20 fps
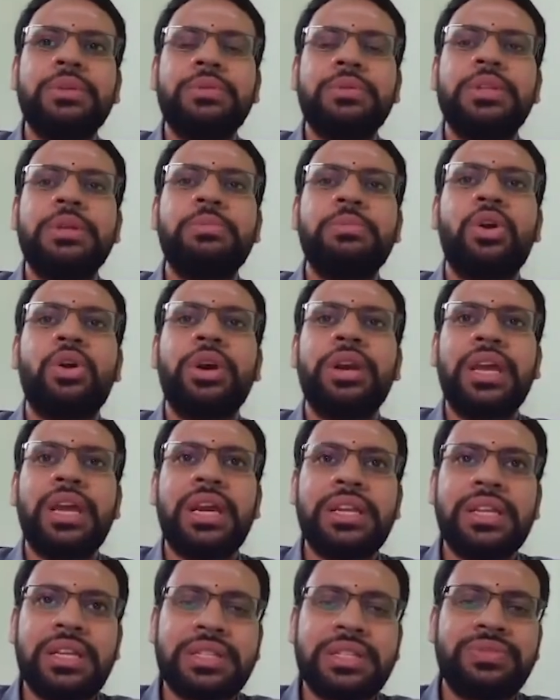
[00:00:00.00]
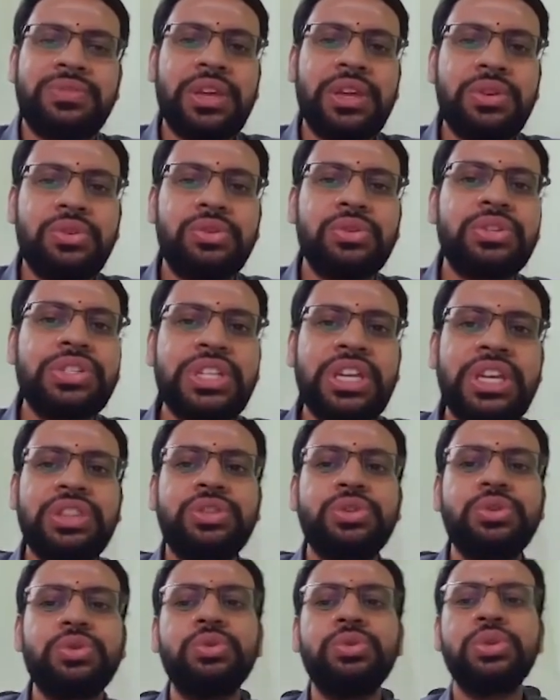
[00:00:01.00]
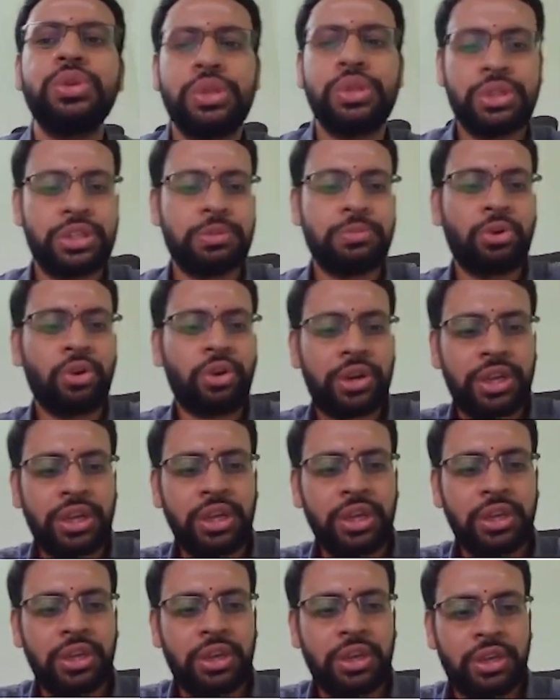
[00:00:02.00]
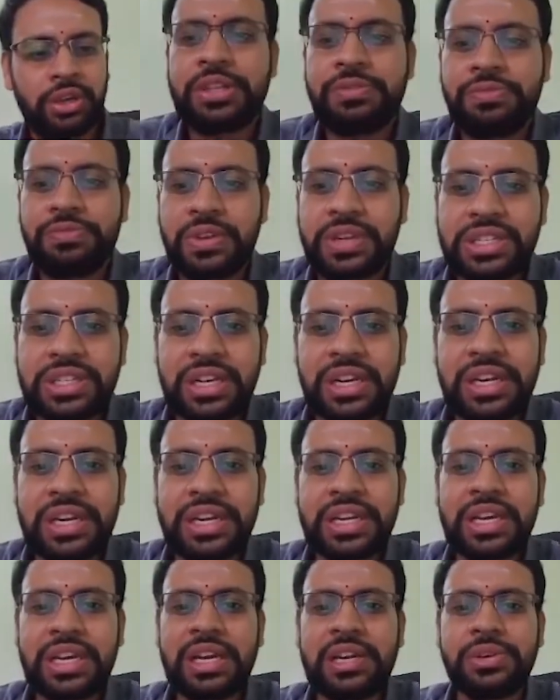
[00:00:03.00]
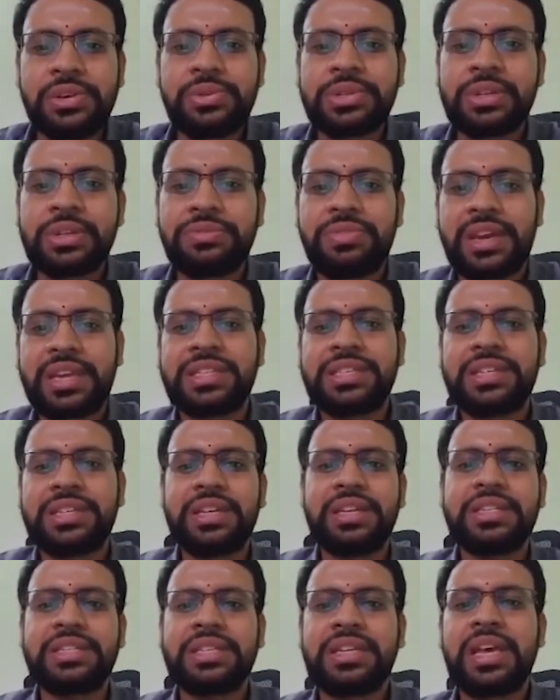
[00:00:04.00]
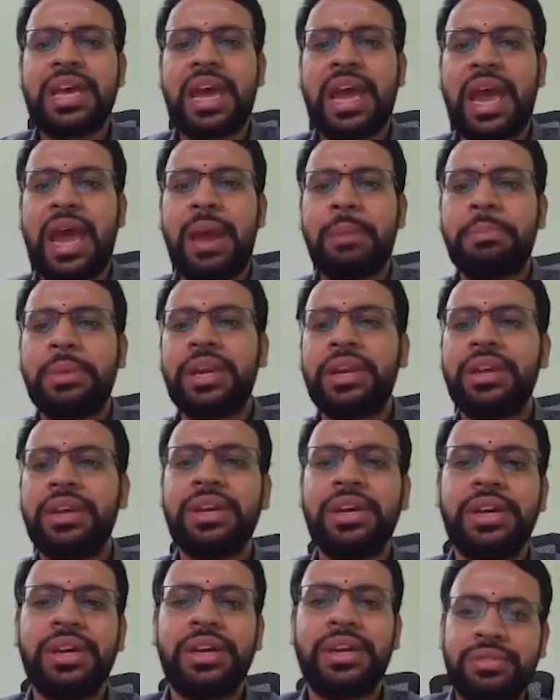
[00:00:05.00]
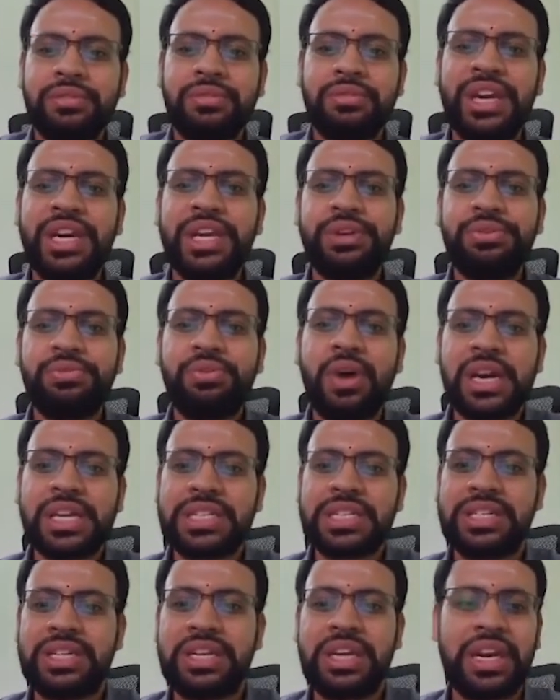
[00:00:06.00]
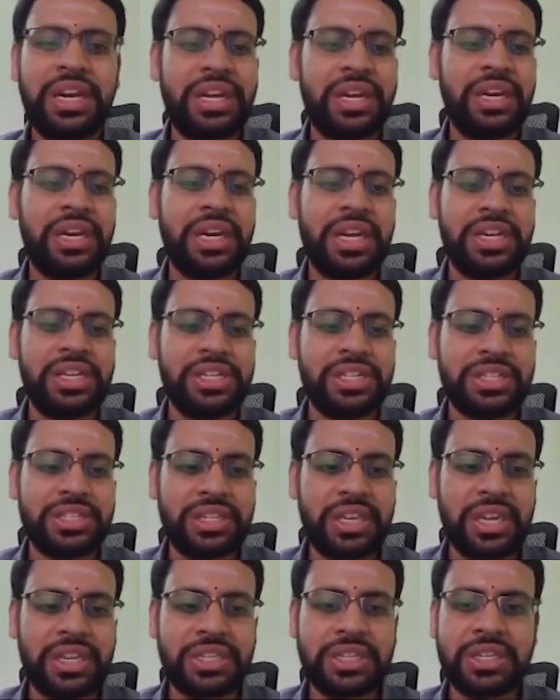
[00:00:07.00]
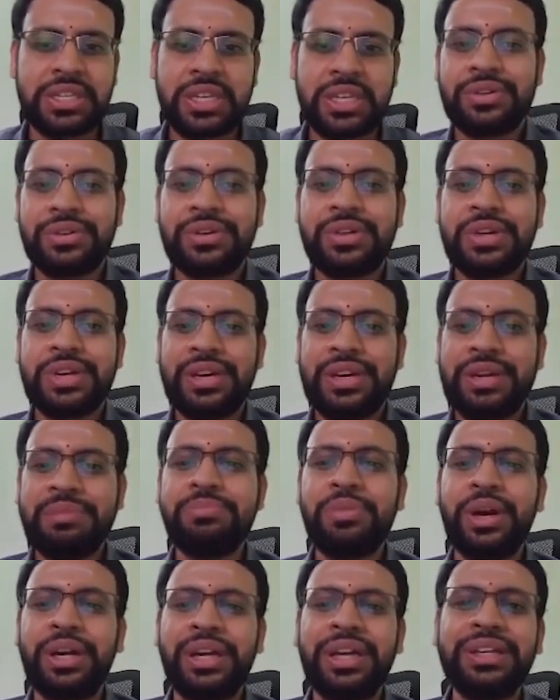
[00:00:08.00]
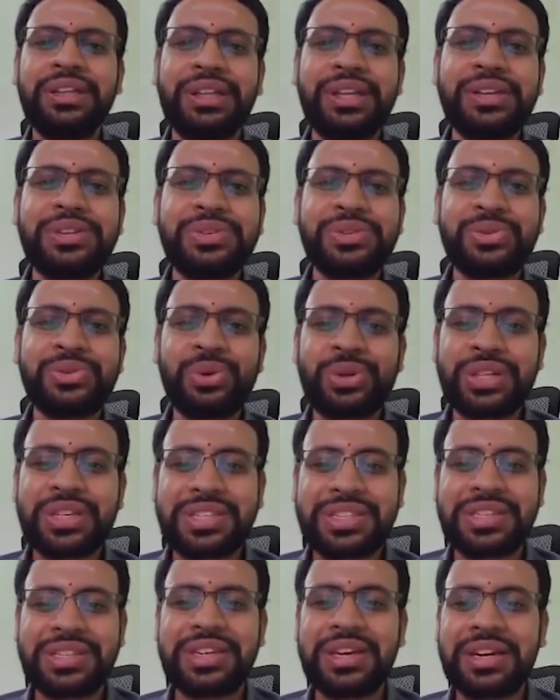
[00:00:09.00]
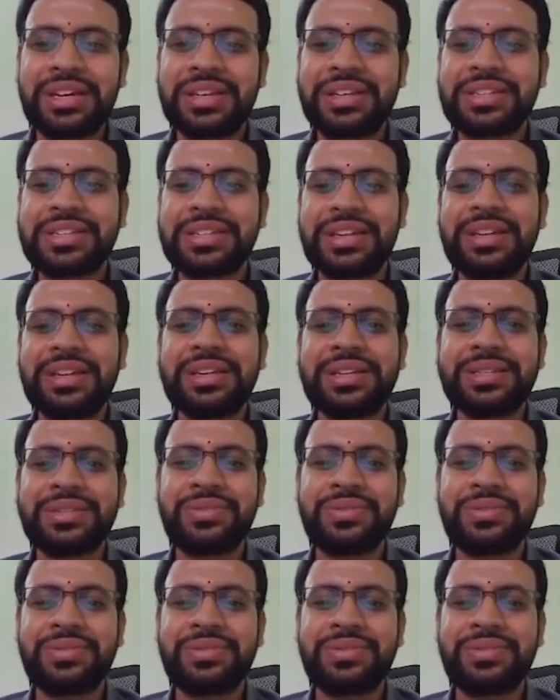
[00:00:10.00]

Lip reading: the body, and that's why you could see through the body. The first clinical use of X-rays happened quite fast in 1896. Important thing to notice here is it is